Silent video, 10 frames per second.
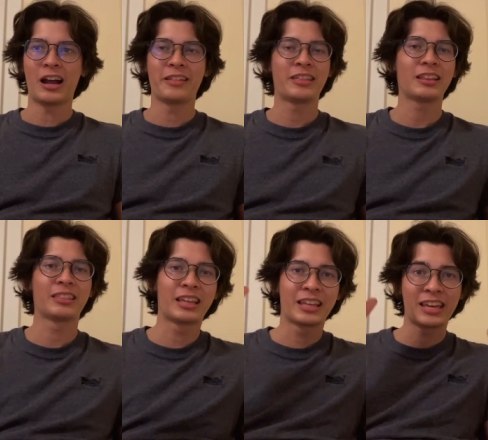I think
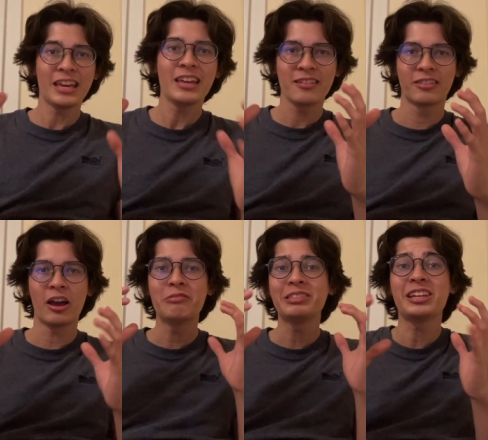the key, the
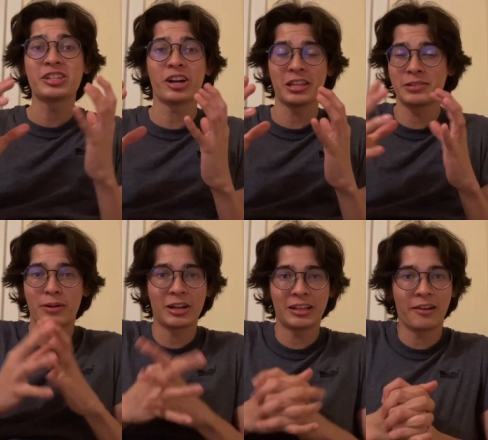only chance
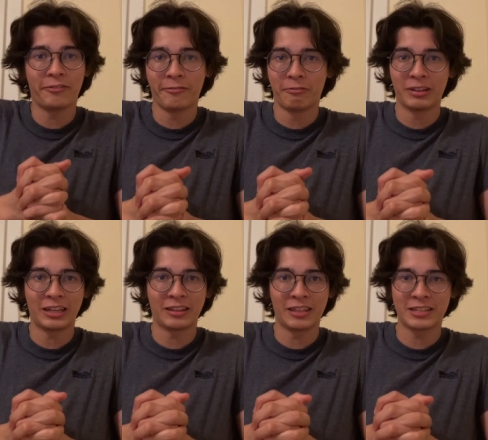Bayern have of
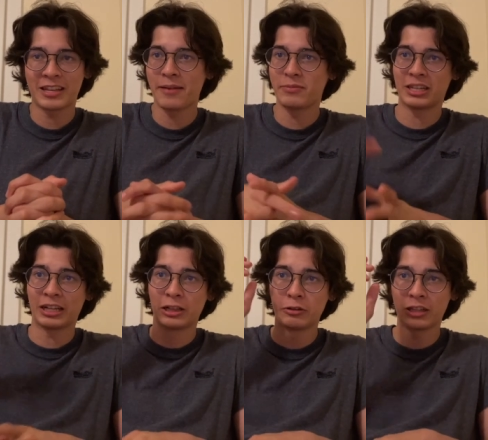winning this game is
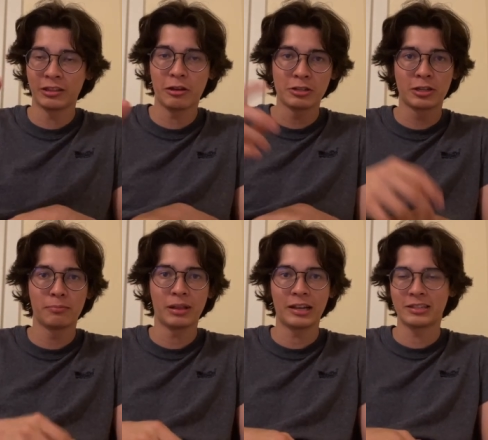including those two
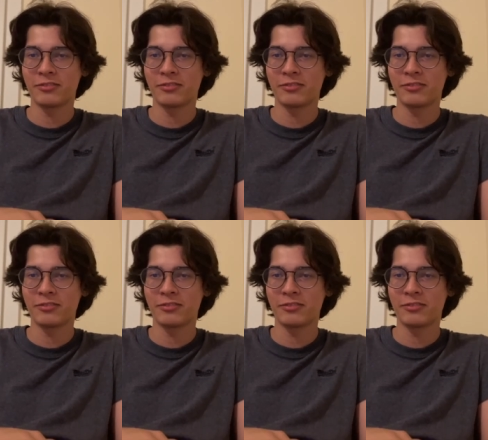players.